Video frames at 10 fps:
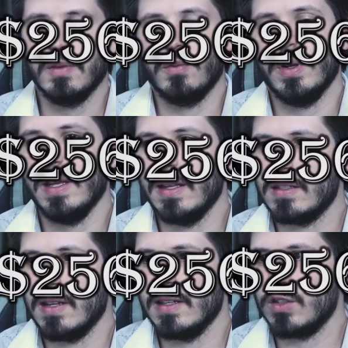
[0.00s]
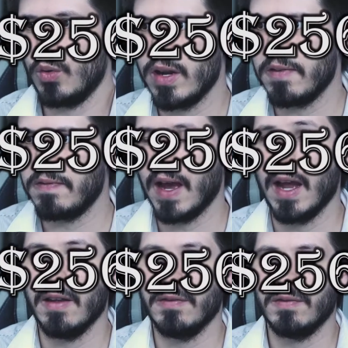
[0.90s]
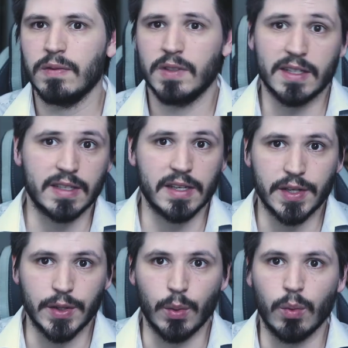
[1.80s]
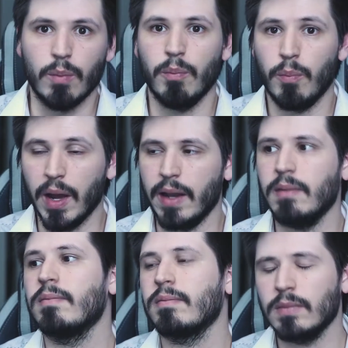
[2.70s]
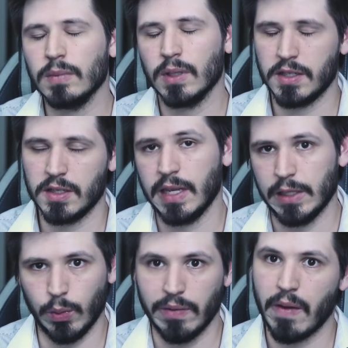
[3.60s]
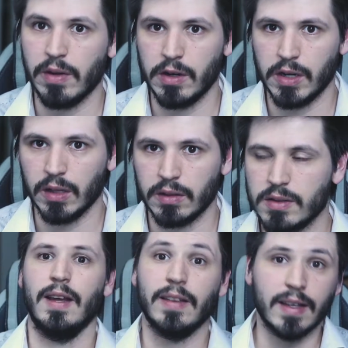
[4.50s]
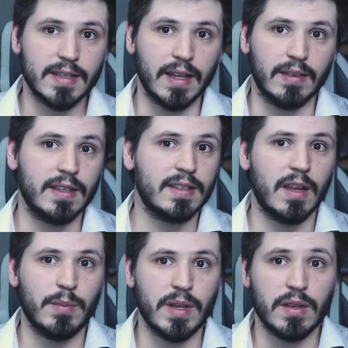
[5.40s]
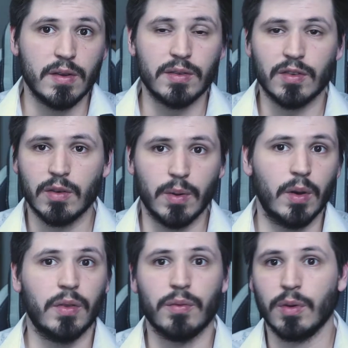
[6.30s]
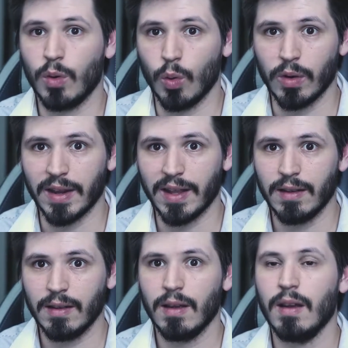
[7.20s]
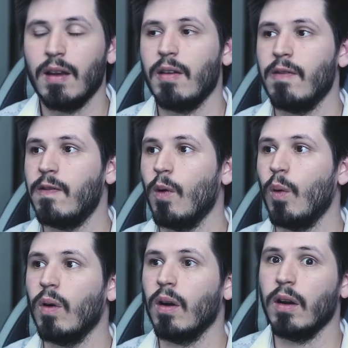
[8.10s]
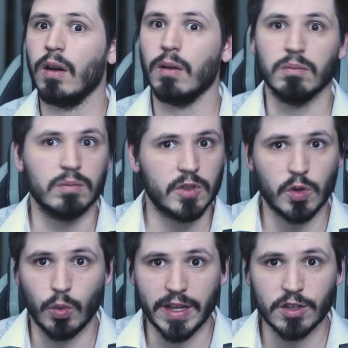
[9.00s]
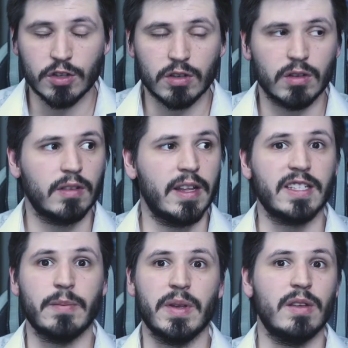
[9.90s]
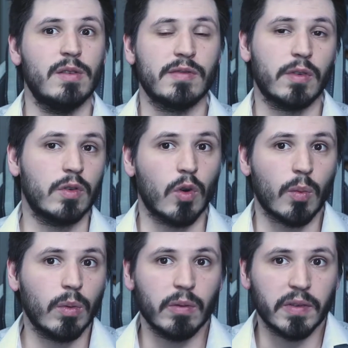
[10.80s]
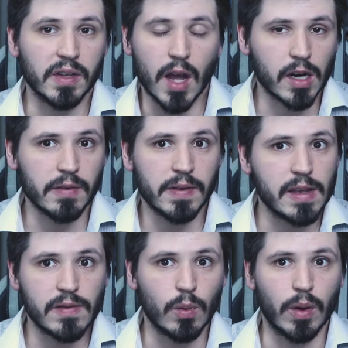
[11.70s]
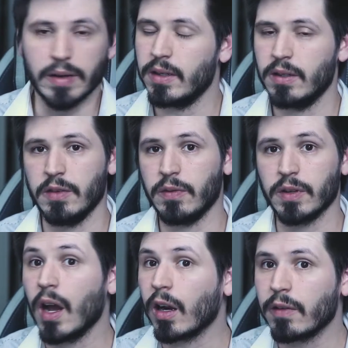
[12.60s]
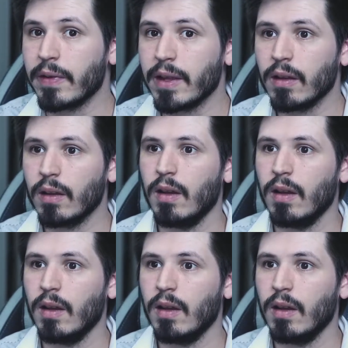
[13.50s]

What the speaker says: really it's $2,562, but let's just say $2,500. And like I said, this can be used for both recording for Twitch. This can be used for normal photography if you wanted to do photography.